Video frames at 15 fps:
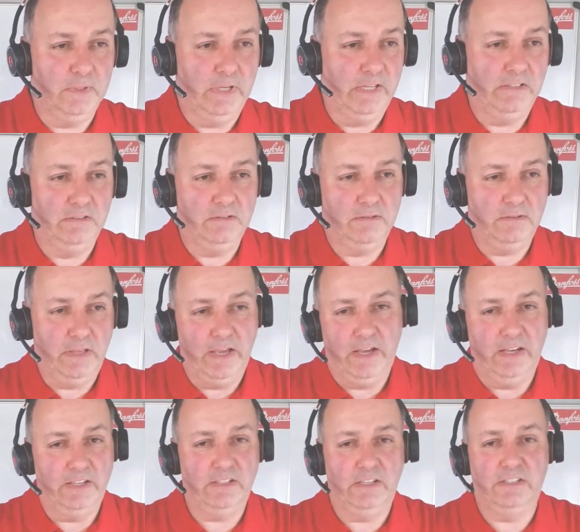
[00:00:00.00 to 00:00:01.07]
And
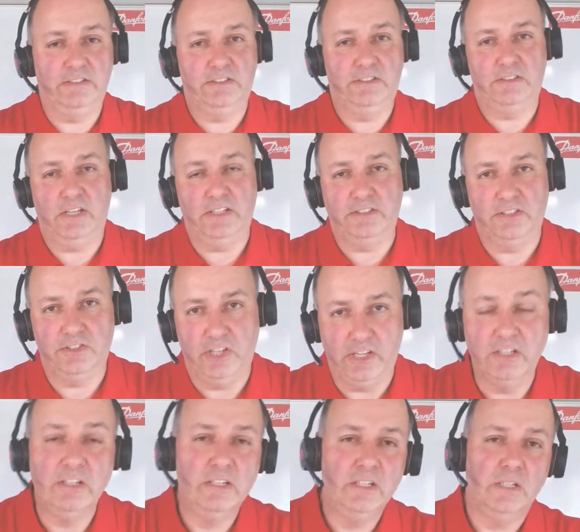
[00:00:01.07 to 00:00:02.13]
yeah, as I
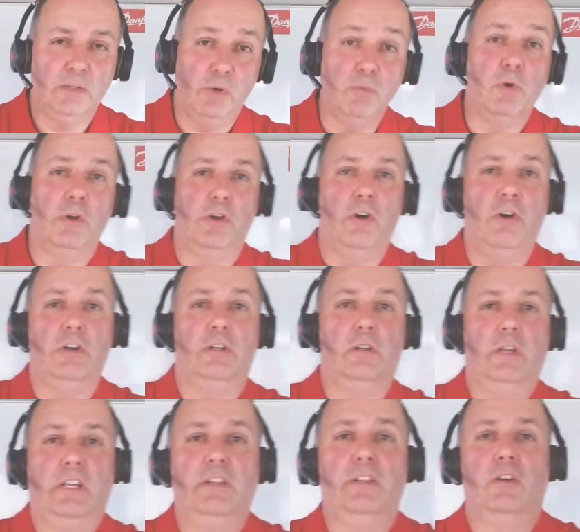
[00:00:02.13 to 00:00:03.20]
said, we want
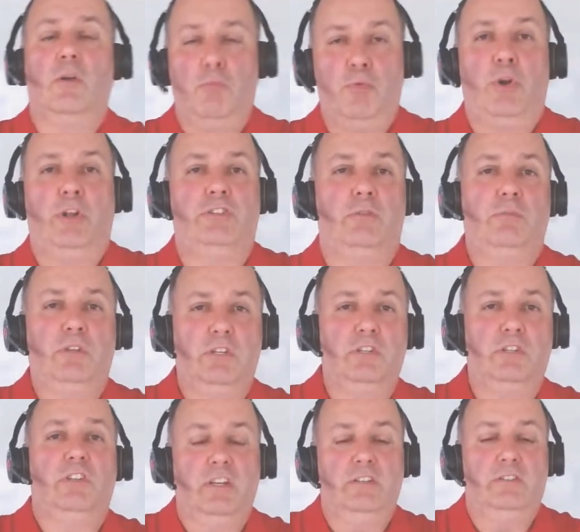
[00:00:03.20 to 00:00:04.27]
oil in the compressor
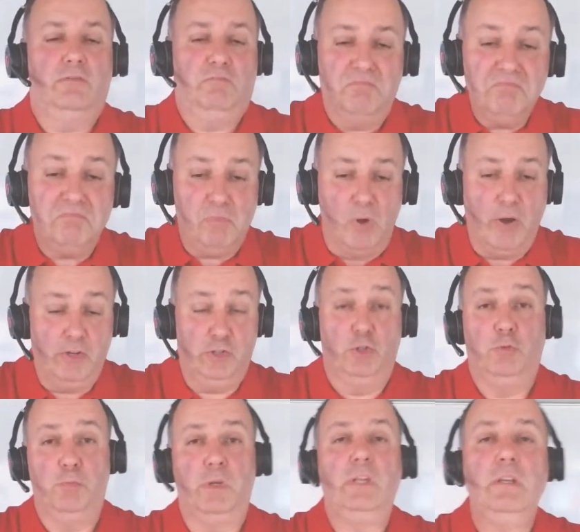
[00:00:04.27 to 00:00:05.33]
because that's where it
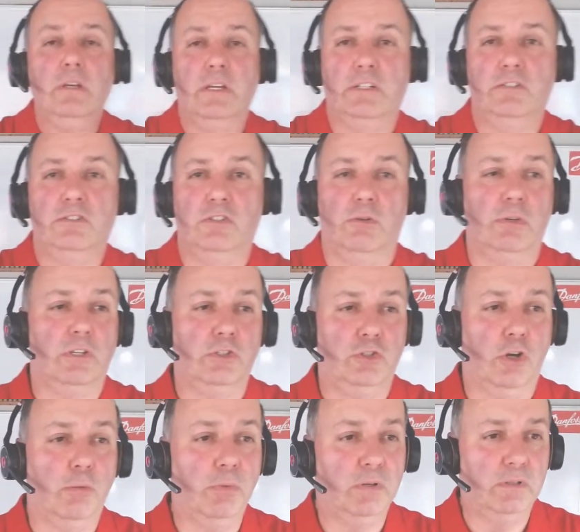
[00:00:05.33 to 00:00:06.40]
should be. It's doing a
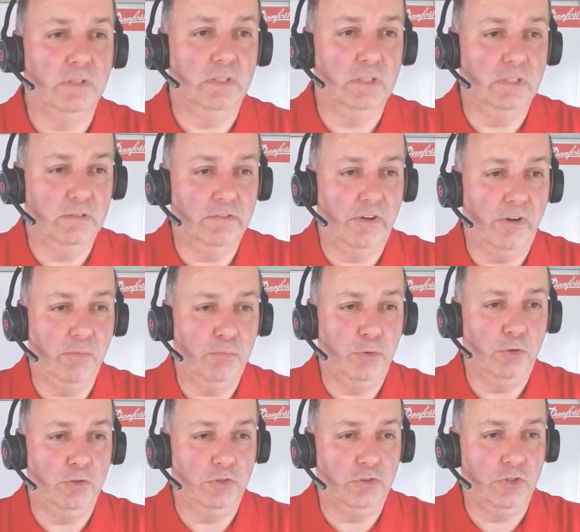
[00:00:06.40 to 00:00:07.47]
job, a very
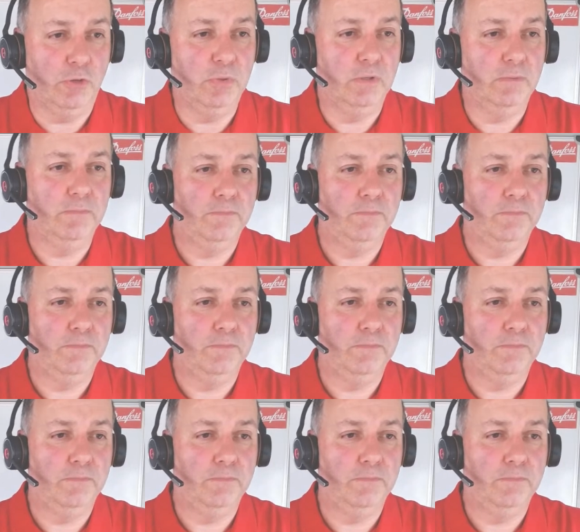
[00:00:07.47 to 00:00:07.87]
important job.